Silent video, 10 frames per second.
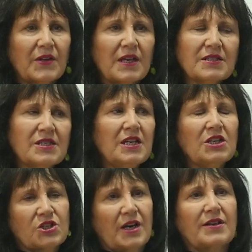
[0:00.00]
Is
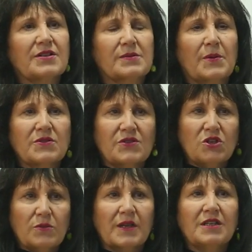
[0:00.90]
he trying to expose the
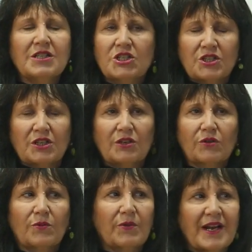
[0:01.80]
human condition and
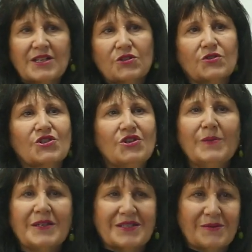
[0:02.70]
look at Renaissance
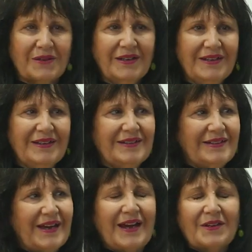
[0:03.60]
humanism?
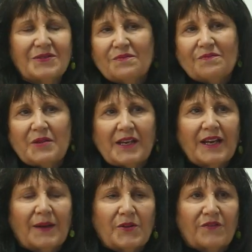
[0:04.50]
And
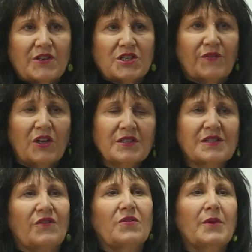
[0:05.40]
picking up the French
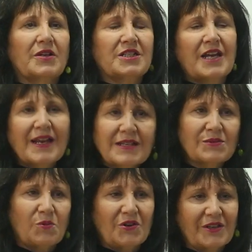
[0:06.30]
philosopher
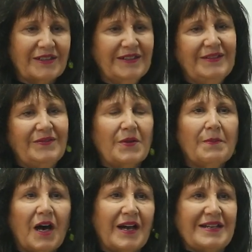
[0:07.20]
Montaigne's work, the
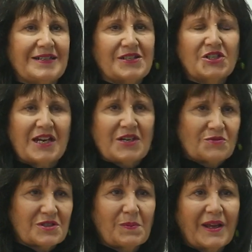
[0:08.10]
mind is a
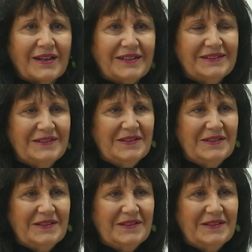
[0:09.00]
dangerous blade.